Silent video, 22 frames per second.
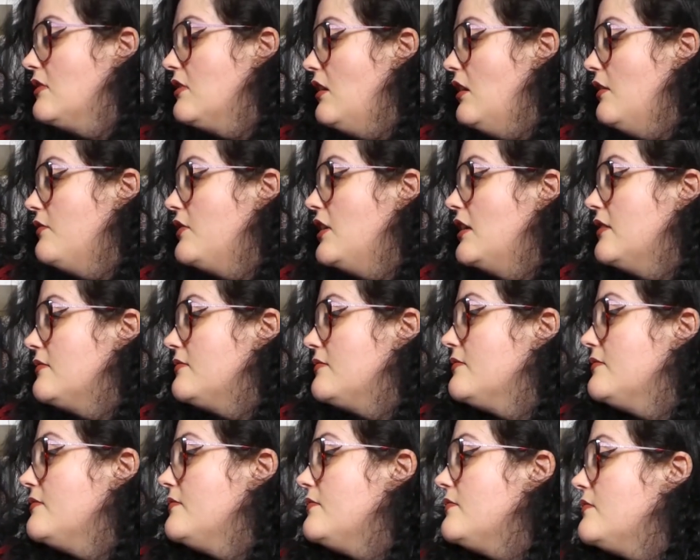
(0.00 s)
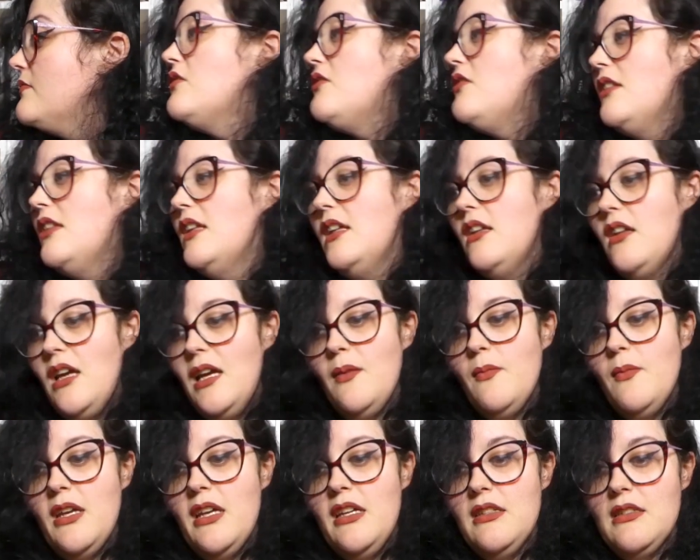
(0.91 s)
Love that. So then I
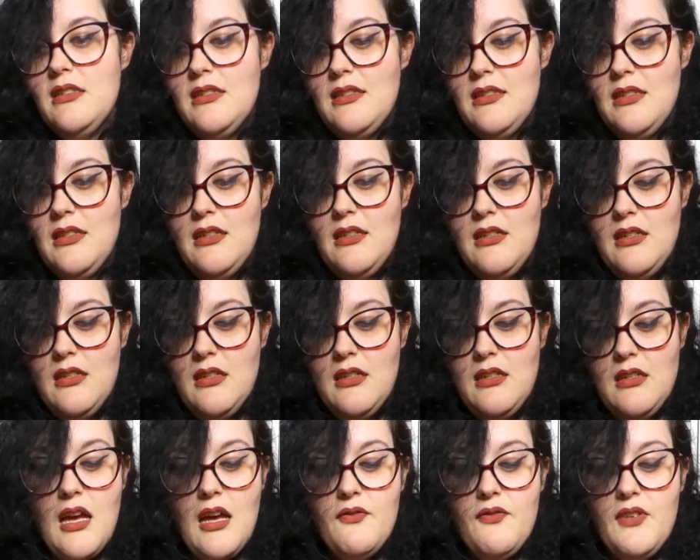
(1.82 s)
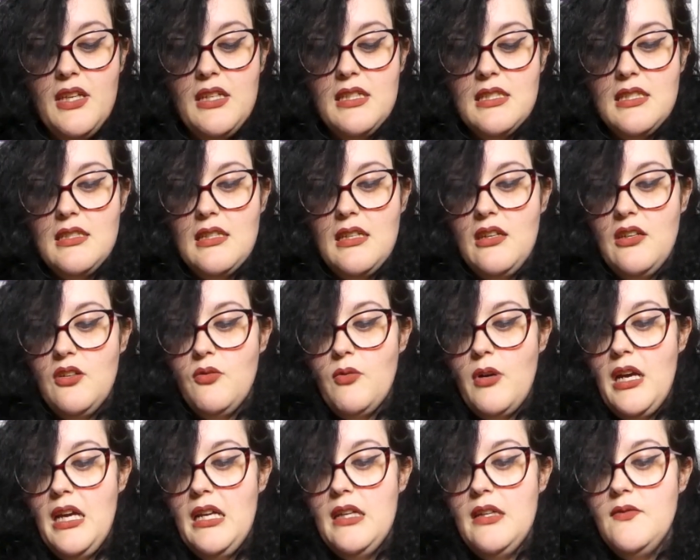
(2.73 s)
met Avina St.
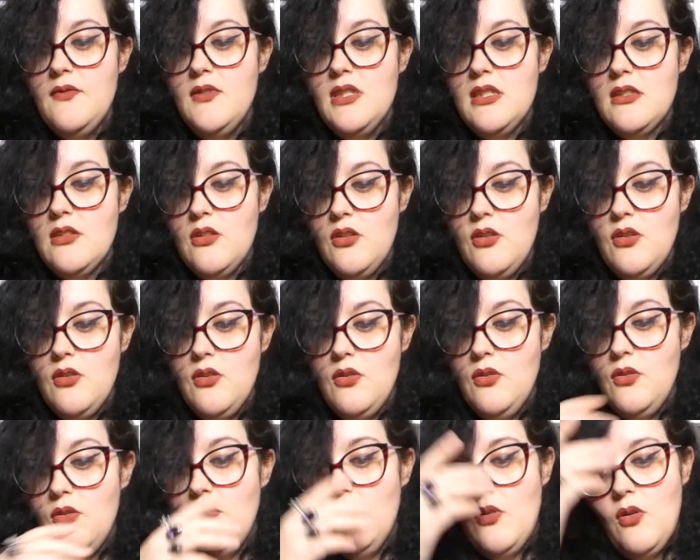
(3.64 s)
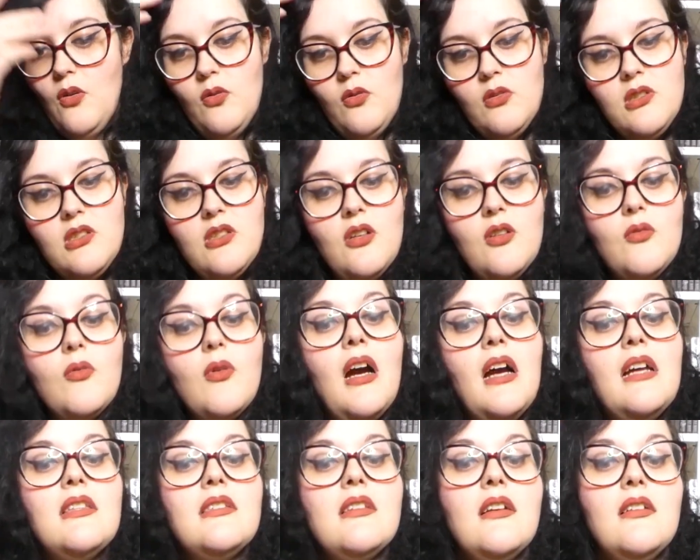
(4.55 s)
Graves, who also
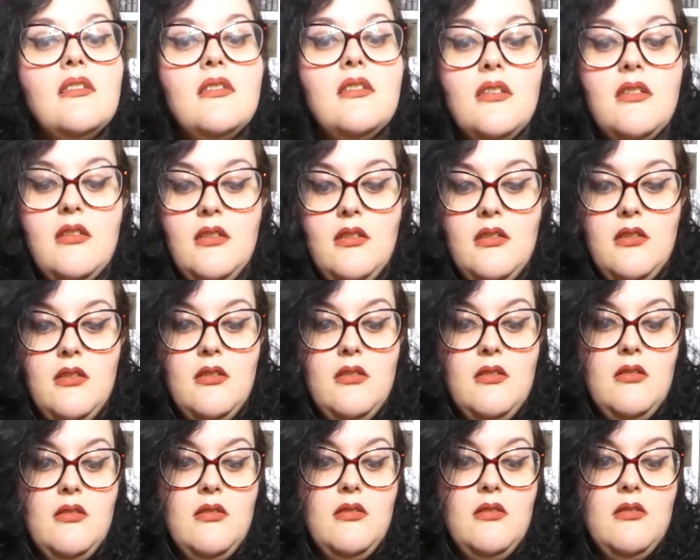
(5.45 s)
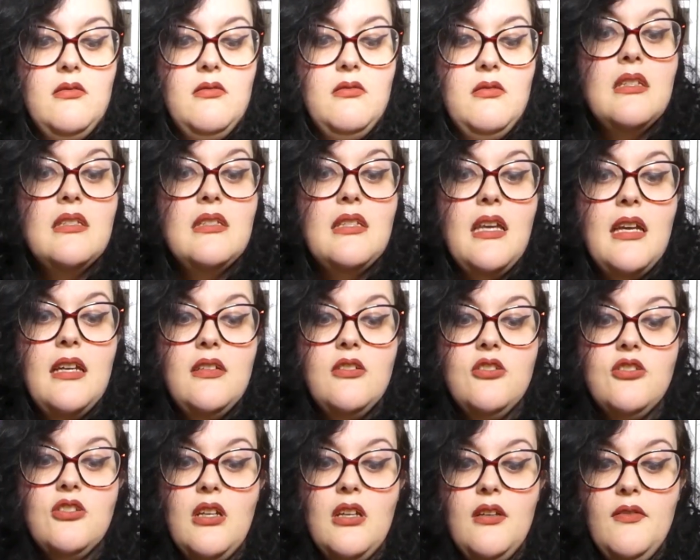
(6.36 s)
writes under Zane
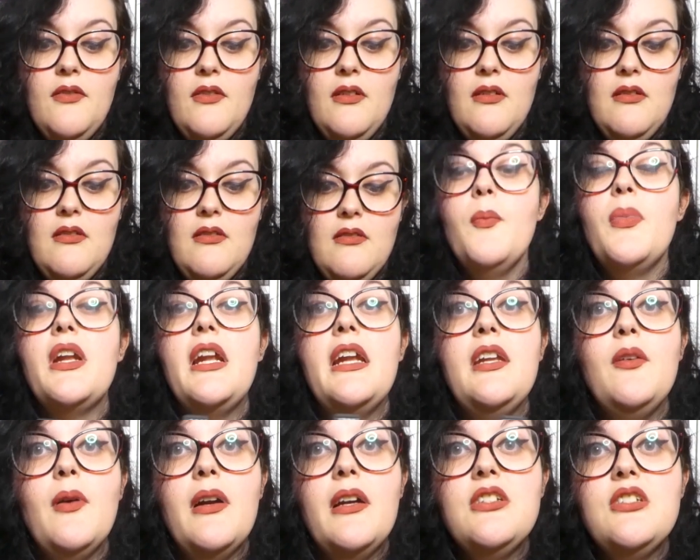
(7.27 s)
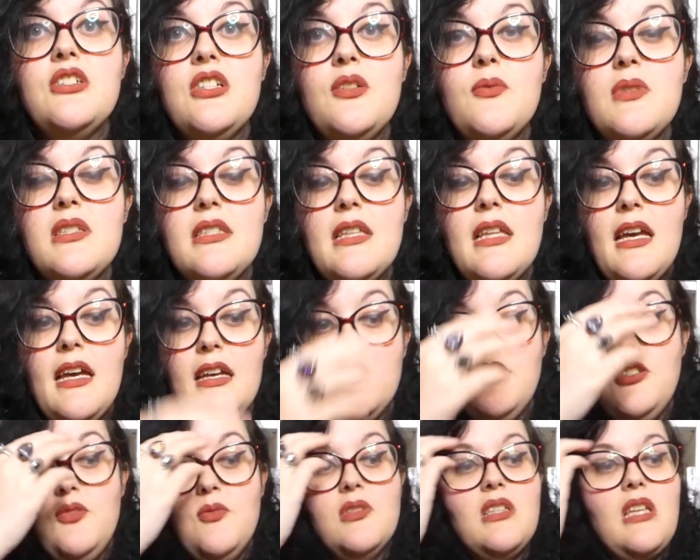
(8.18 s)
Schaefer. But anyway, she was there.
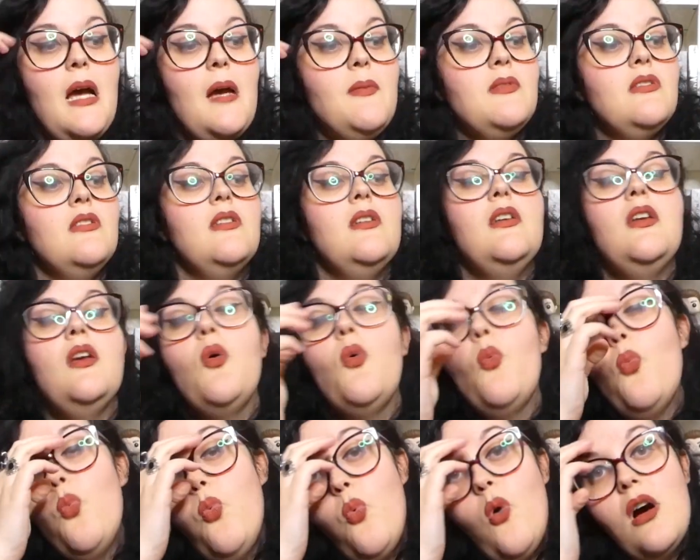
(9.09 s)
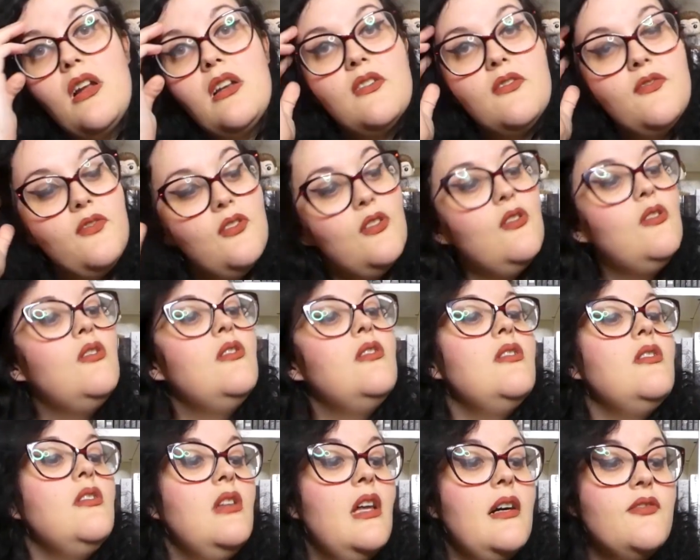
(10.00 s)
She was absolutely wonderful.
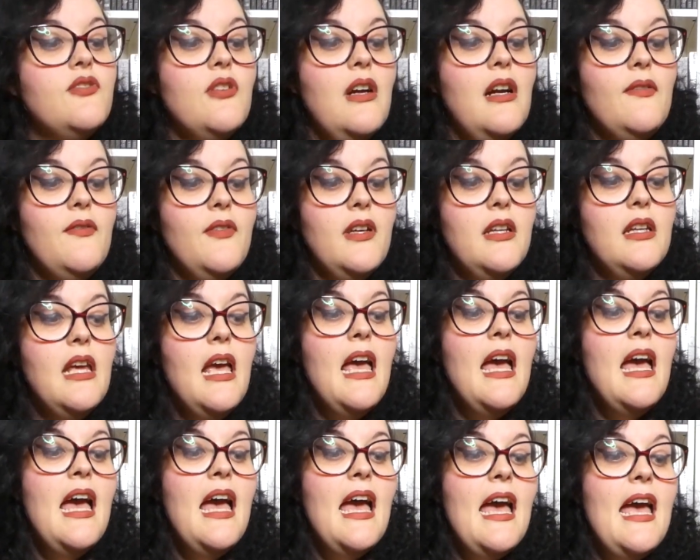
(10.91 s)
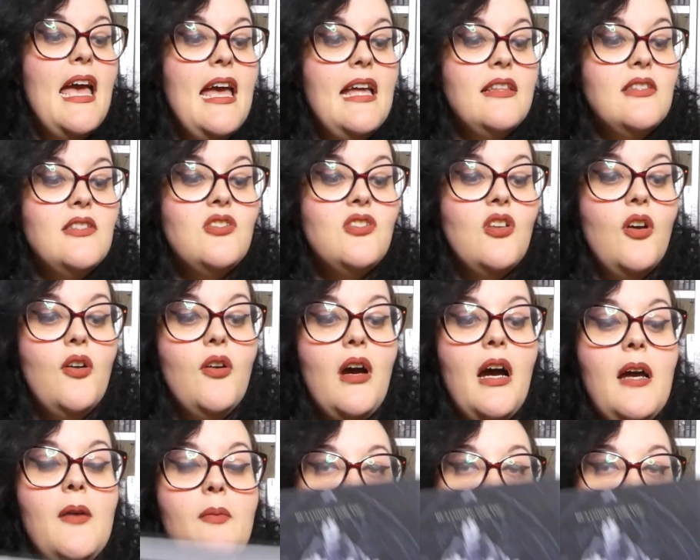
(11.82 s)
Loved her outfit. And so I